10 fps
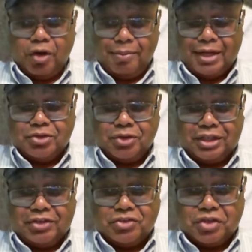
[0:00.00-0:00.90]
Are we going
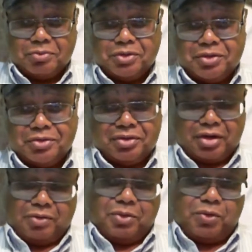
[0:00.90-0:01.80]
back to the
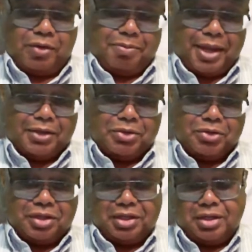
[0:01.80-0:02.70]
Egyptians? Are we going
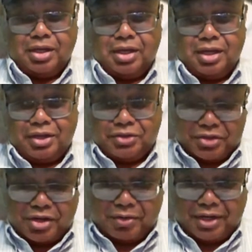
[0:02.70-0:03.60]
back to the
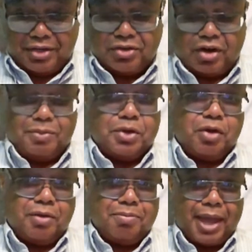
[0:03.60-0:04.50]
Assyrians?
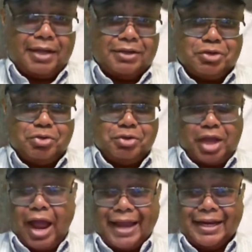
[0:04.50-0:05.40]
Are we going back
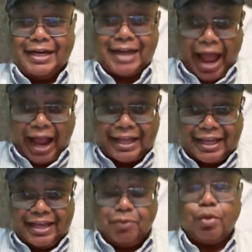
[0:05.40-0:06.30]
to the
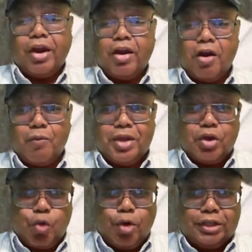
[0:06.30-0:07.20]
Anunnaki? Where
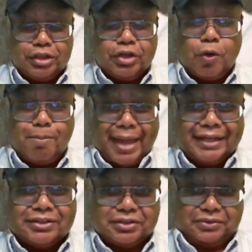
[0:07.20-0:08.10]
are we going to
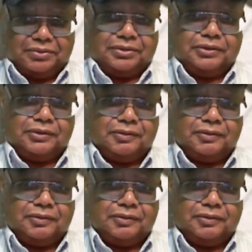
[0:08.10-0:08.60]
go back to?